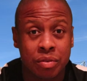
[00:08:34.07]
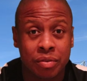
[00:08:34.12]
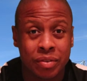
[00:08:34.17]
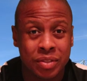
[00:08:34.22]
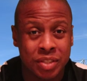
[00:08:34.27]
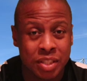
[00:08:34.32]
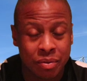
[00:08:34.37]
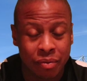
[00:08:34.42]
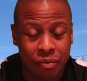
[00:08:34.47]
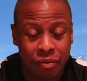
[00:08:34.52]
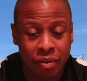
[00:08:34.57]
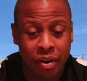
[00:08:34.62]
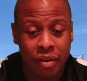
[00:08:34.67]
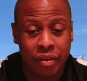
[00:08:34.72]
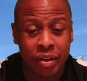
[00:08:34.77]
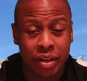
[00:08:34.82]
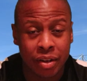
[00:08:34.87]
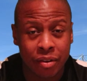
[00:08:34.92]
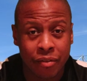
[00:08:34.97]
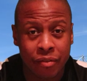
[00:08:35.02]
You've seen
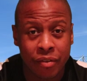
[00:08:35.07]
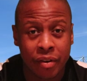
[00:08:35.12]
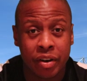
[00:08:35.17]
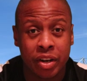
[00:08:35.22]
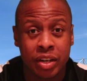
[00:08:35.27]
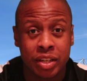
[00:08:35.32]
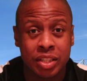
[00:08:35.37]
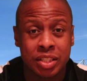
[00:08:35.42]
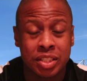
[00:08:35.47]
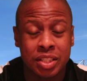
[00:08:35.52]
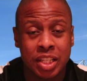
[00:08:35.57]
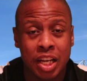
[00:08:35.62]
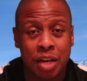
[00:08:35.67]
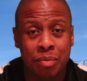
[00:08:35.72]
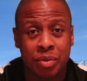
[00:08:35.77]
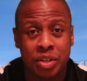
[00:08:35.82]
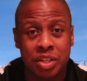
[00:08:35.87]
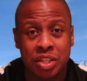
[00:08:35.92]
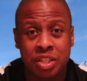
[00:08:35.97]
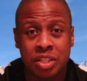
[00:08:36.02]
very, very
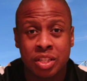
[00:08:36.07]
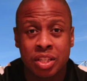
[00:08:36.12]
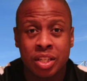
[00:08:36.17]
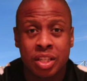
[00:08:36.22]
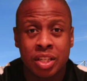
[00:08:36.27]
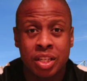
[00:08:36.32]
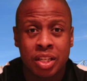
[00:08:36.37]
established